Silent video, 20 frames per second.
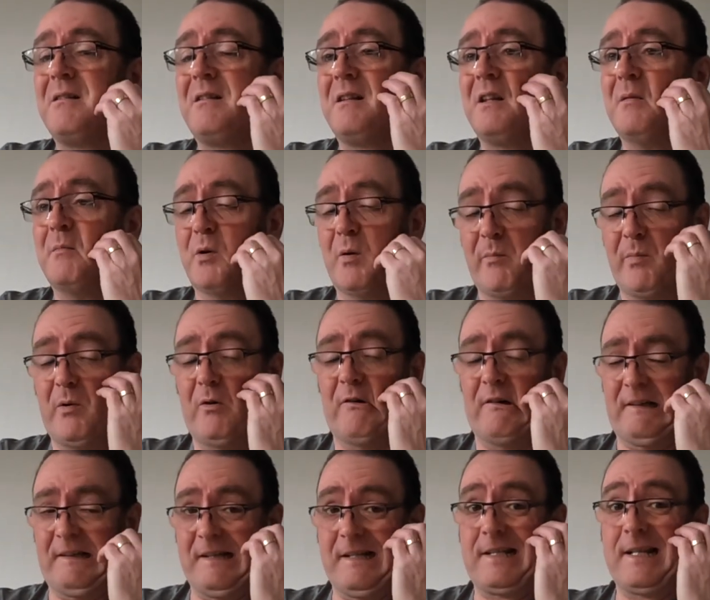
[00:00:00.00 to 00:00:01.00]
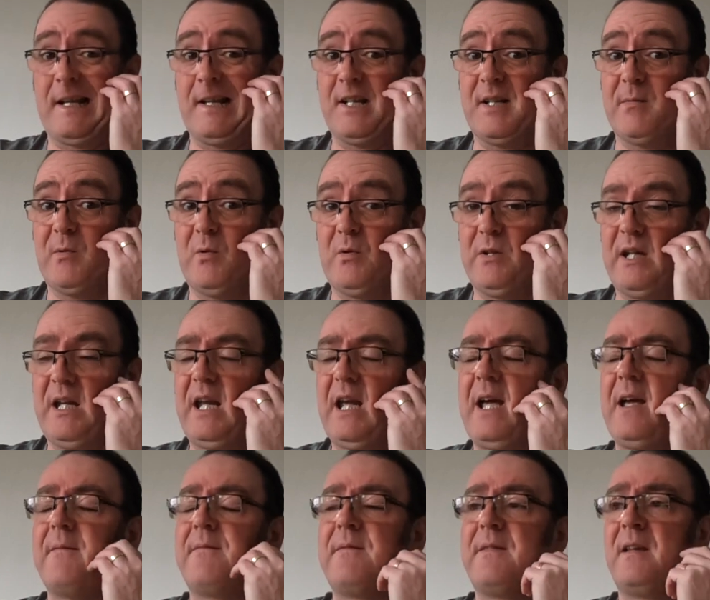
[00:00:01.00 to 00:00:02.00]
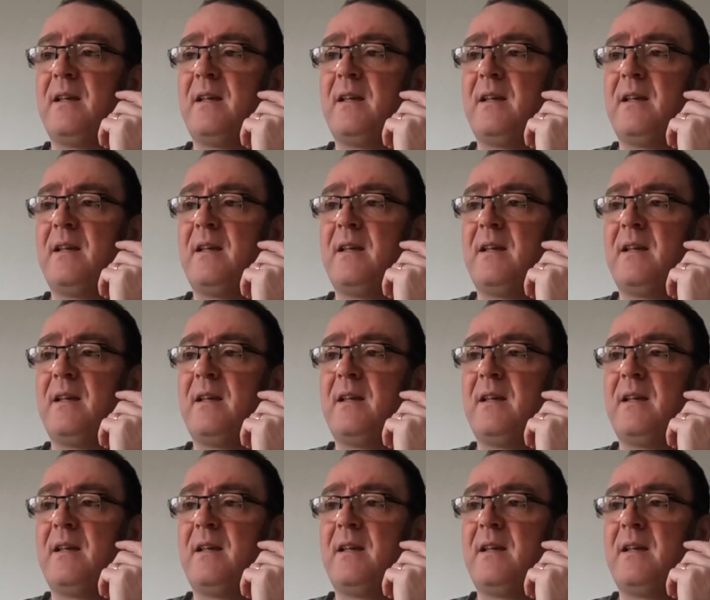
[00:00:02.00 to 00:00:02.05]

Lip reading: the more boring and sensible you get.